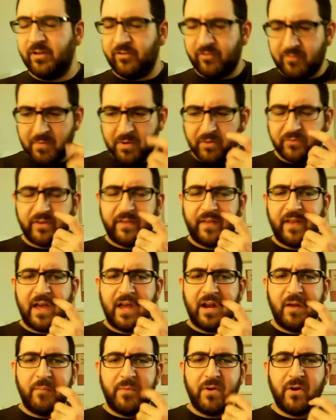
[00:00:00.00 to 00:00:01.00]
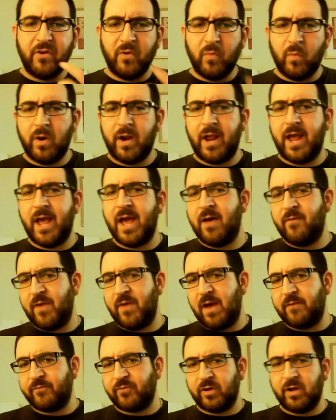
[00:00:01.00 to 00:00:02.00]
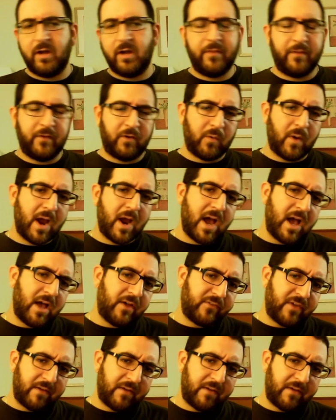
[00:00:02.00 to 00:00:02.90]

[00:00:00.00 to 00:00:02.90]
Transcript: It smells like the kind of beer you want to have after cutting the grass,